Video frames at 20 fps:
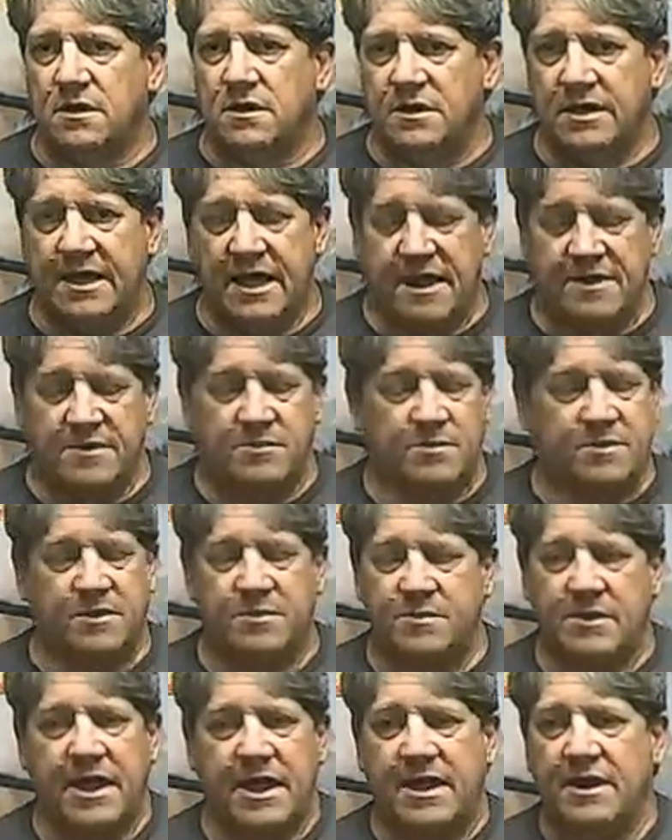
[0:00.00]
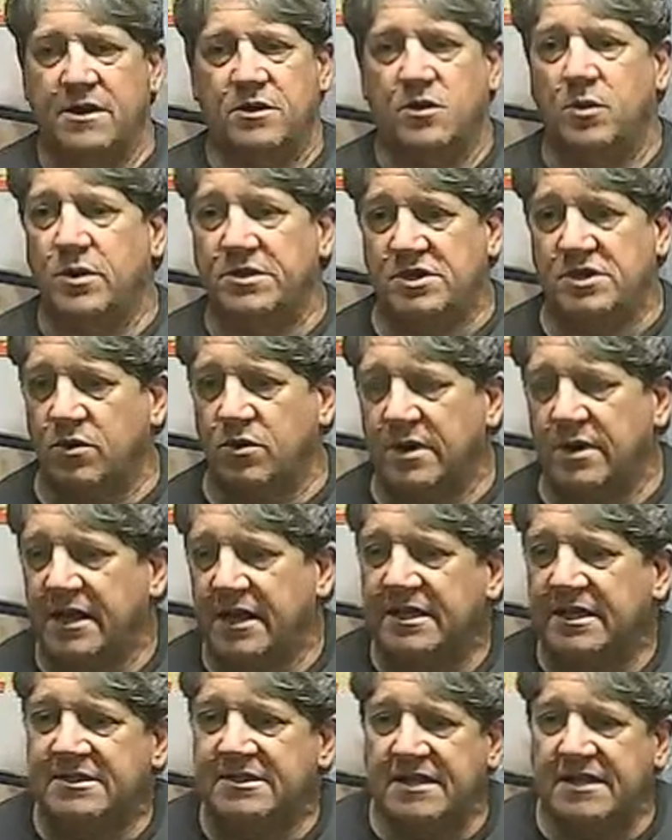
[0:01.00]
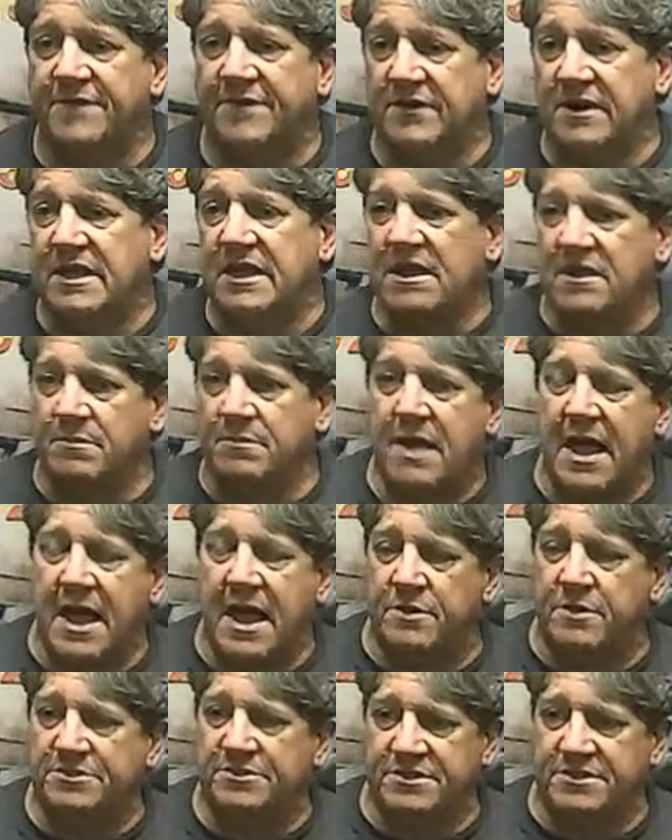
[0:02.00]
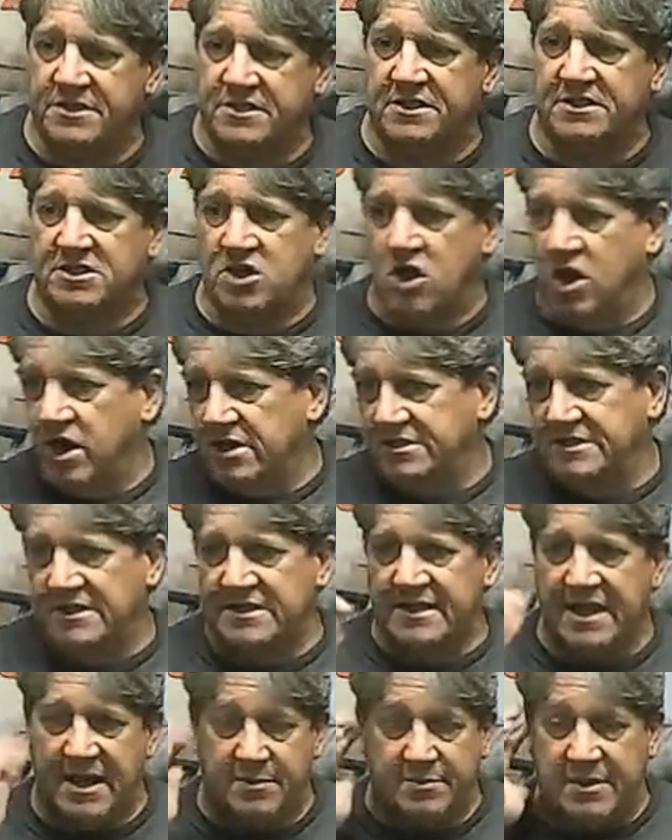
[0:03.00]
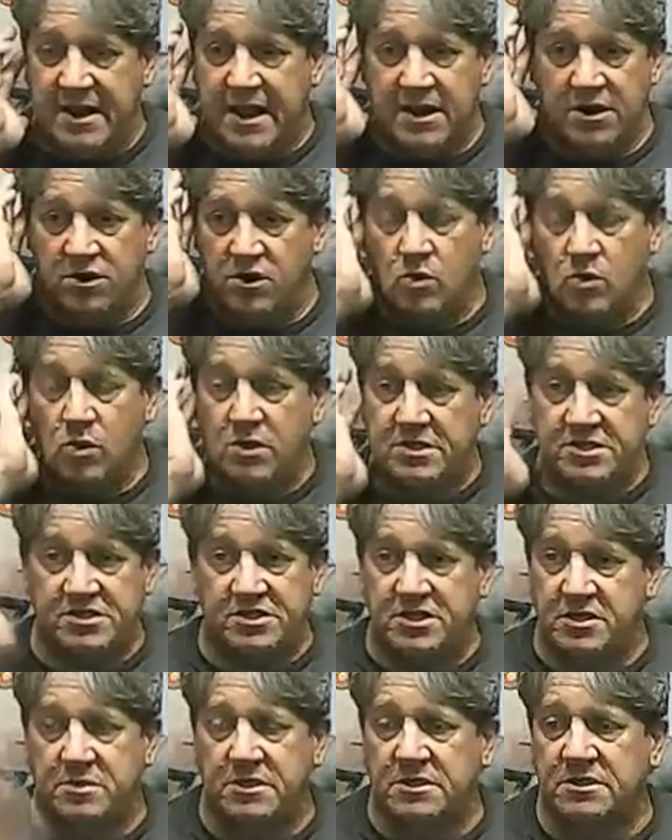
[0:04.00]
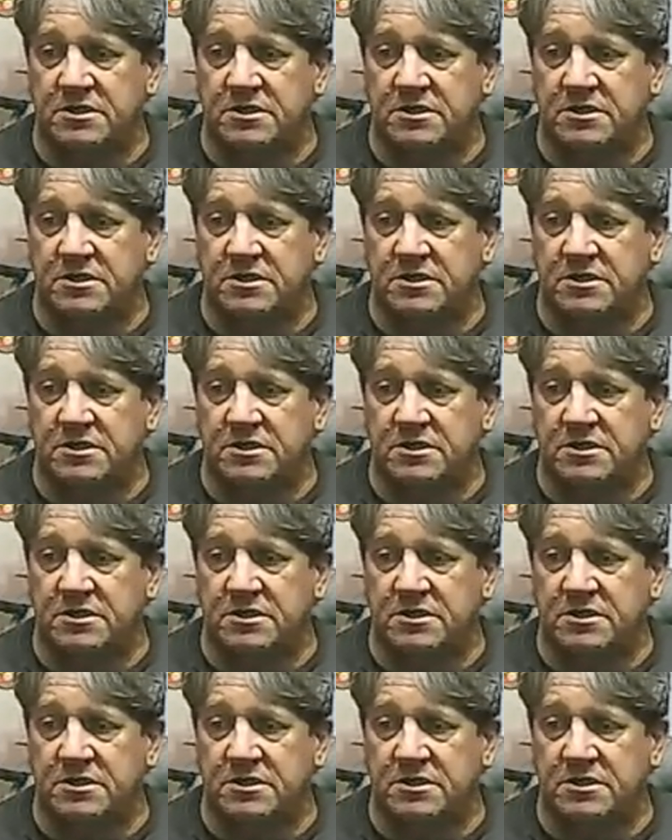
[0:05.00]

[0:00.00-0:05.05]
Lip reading: Yeah, I don't know what's going on. It's definitely the mouse that's causing that, but I don't know what's doing.